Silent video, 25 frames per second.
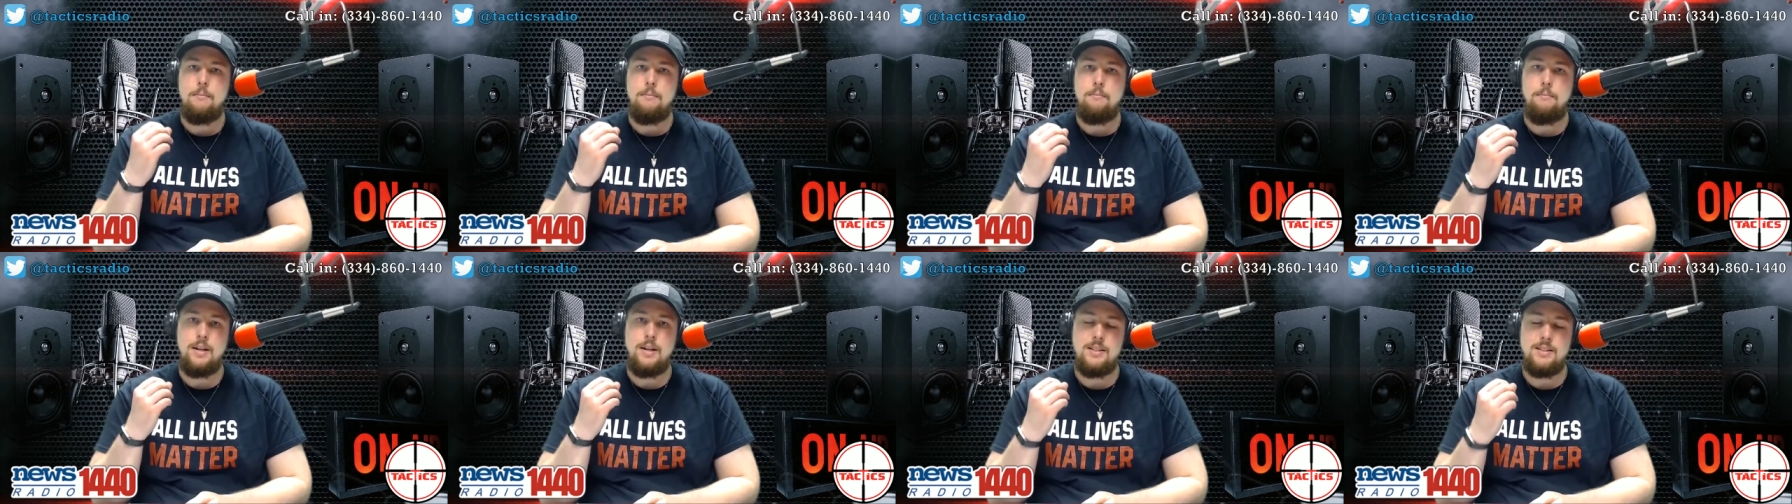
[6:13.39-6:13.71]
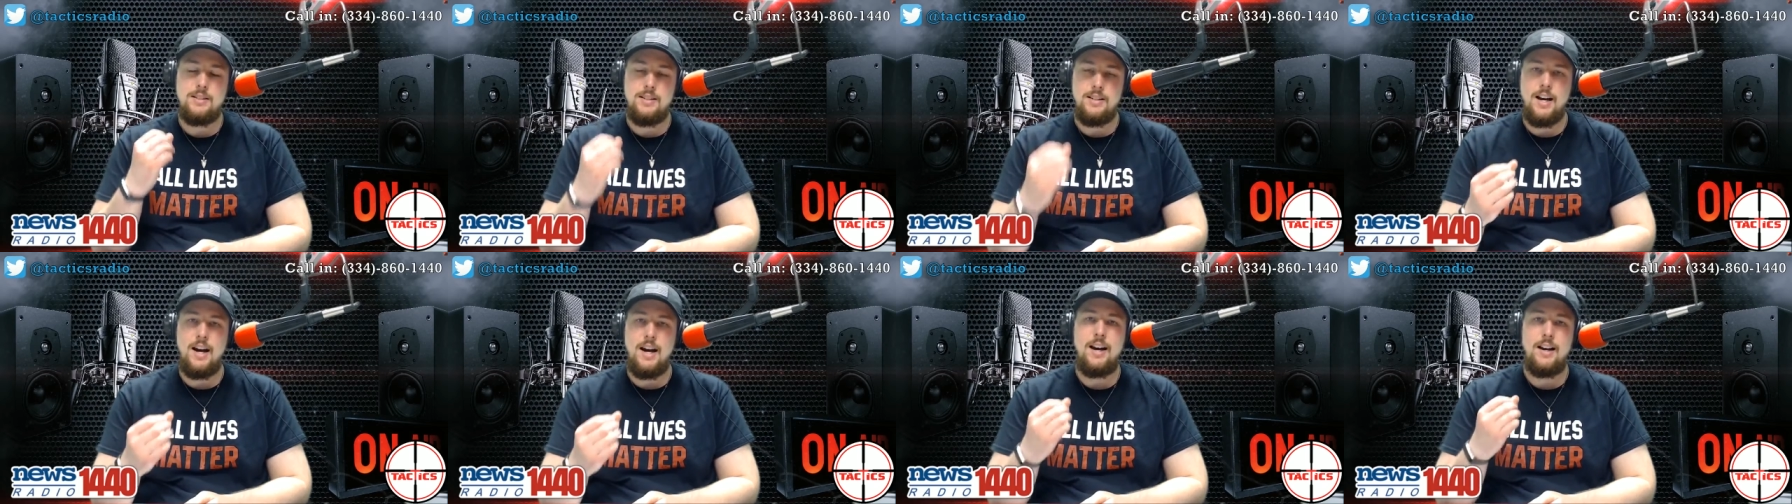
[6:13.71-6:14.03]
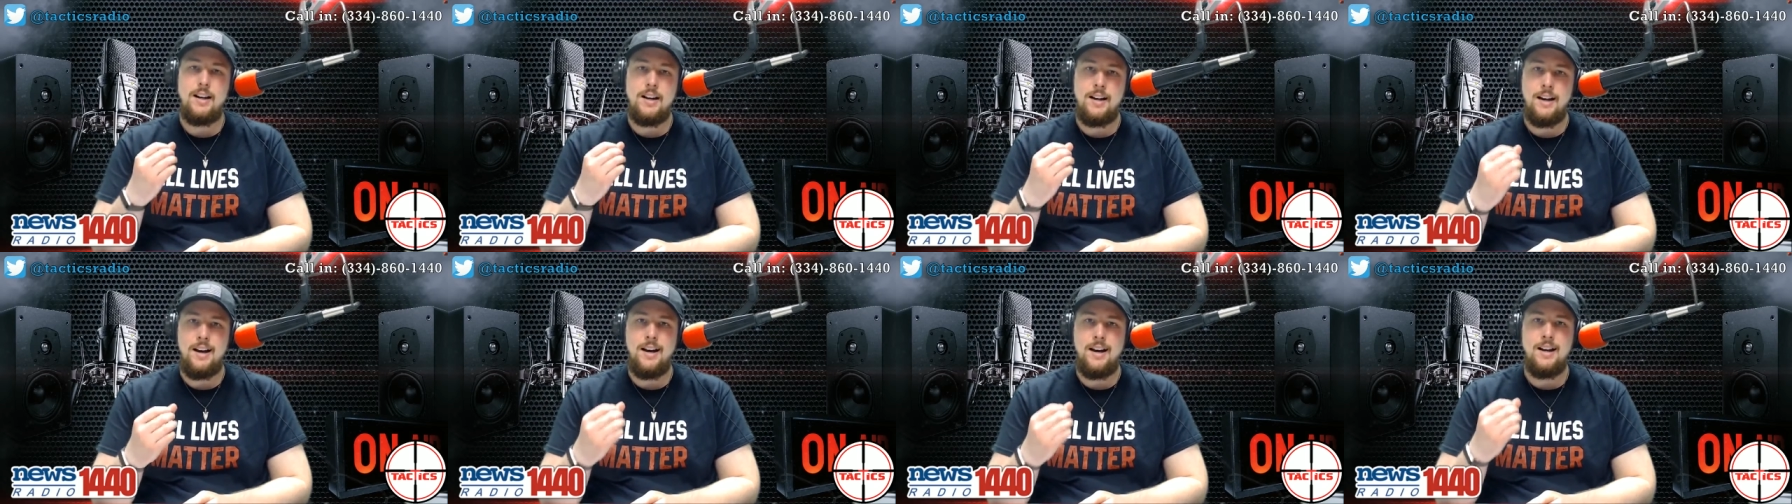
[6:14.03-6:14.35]
But it's
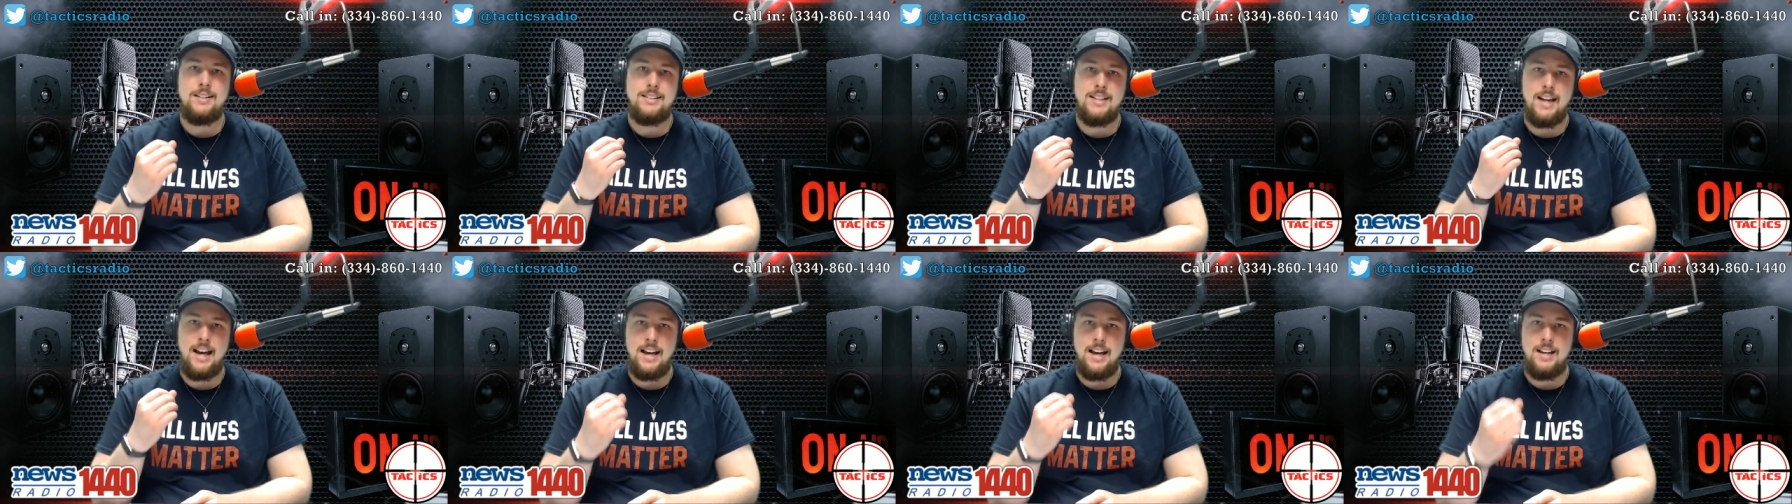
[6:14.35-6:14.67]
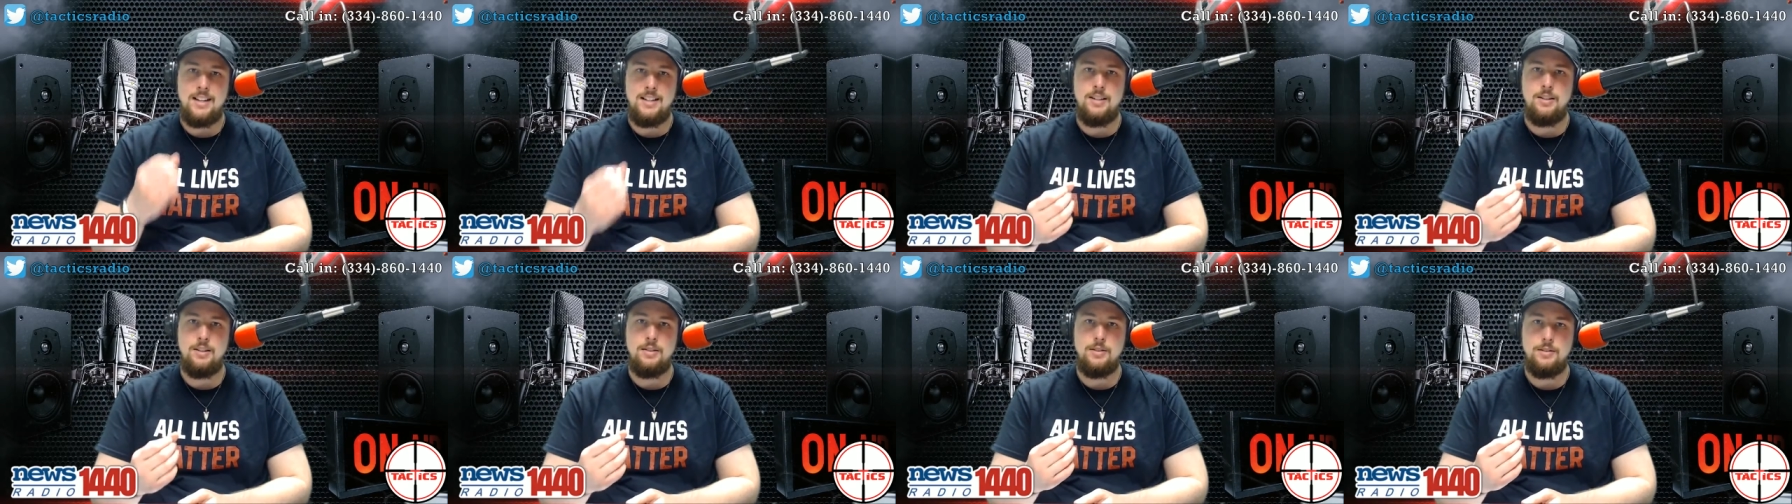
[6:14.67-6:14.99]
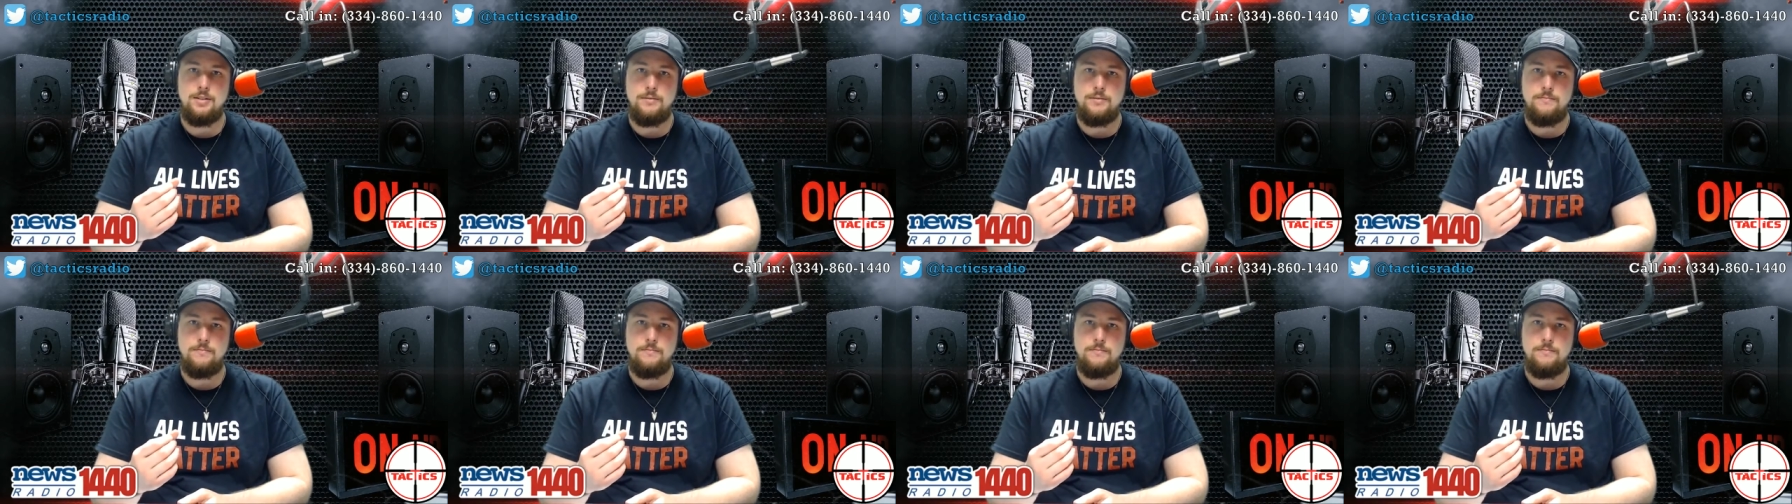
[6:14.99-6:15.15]
not God's ideal.